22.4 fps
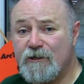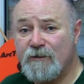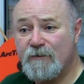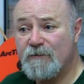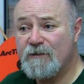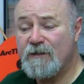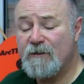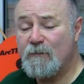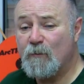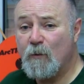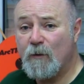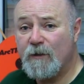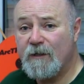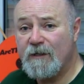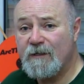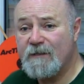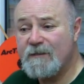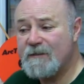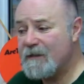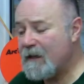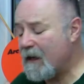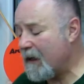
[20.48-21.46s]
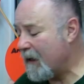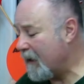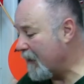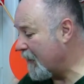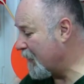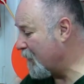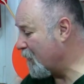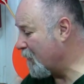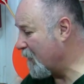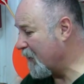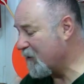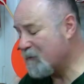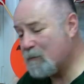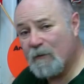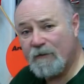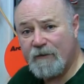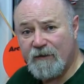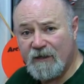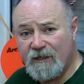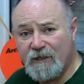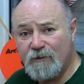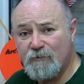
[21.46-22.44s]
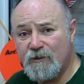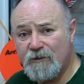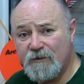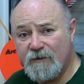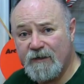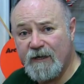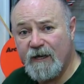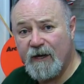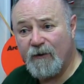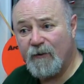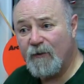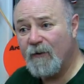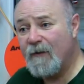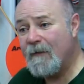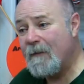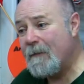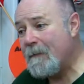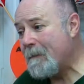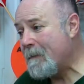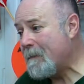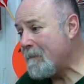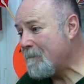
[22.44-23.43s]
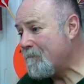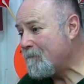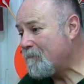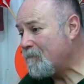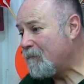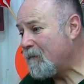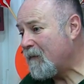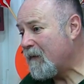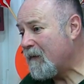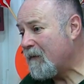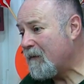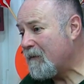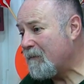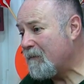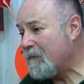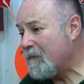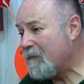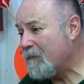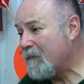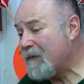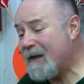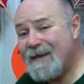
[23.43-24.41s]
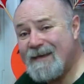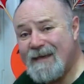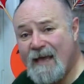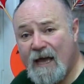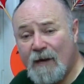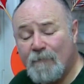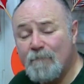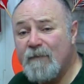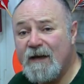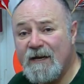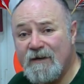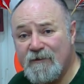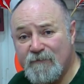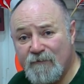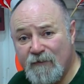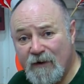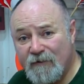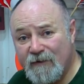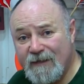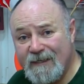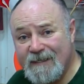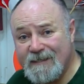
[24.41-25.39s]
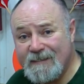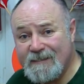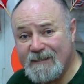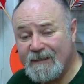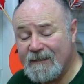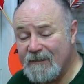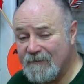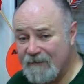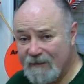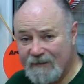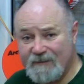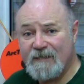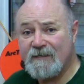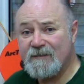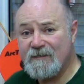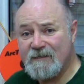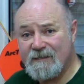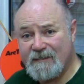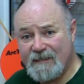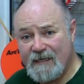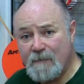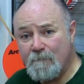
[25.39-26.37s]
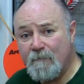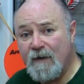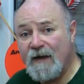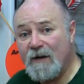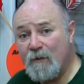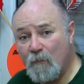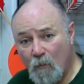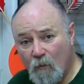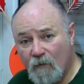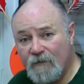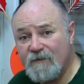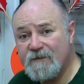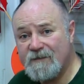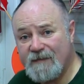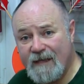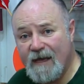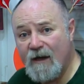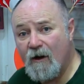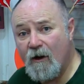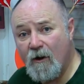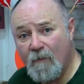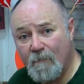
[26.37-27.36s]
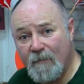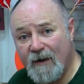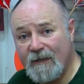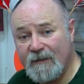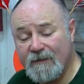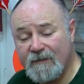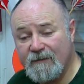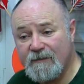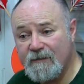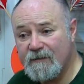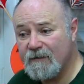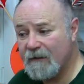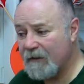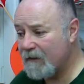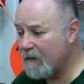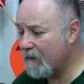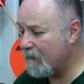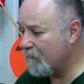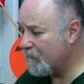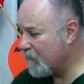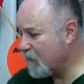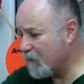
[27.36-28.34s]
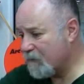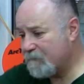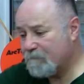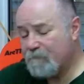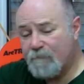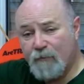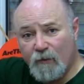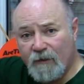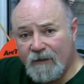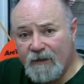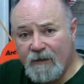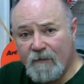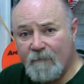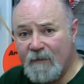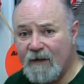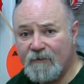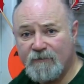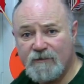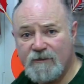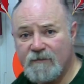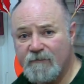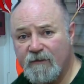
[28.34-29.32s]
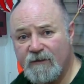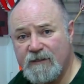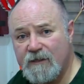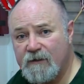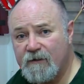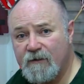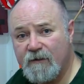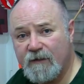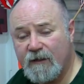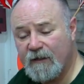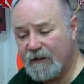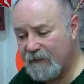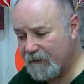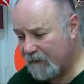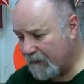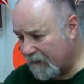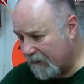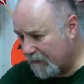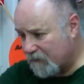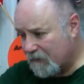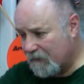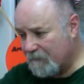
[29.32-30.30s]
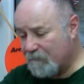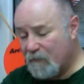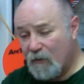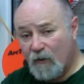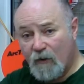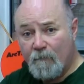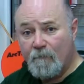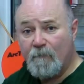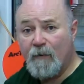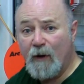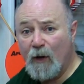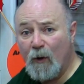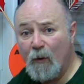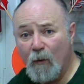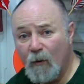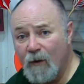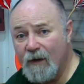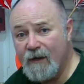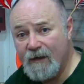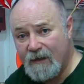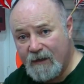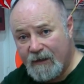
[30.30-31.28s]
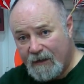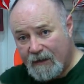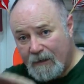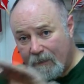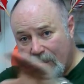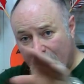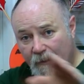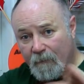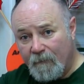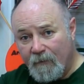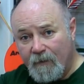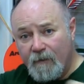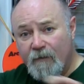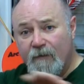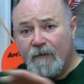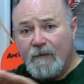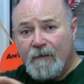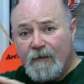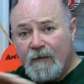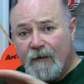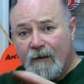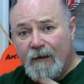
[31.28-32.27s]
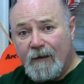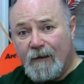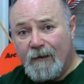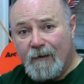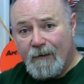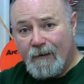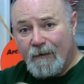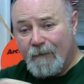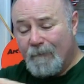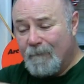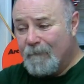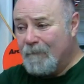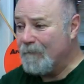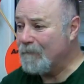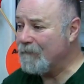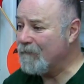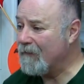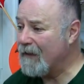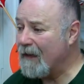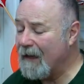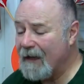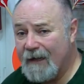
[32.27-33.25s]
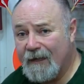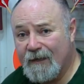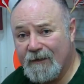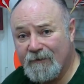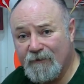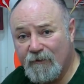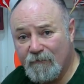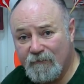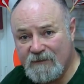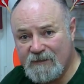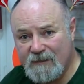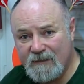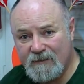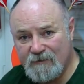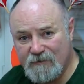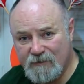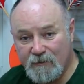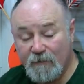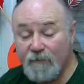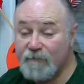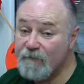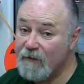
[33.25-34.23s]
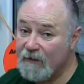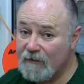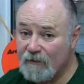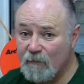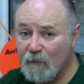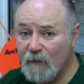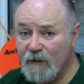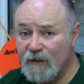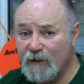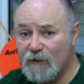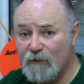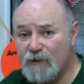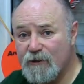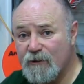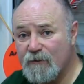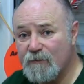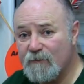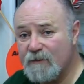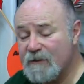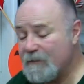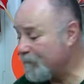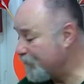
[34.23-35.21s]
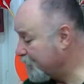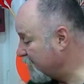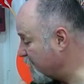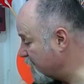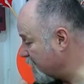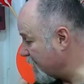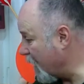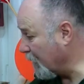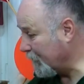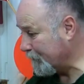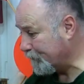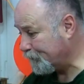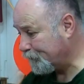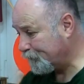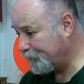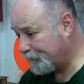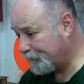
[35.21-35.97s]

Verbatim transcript: shooting woodies, um, there's one thing you should know they can bend very easily and they tend to stay bent once they are bent. Um, just pulling them out of a target can actually put a bow in them, um, and obviously it's going to affect the way you shoot. So,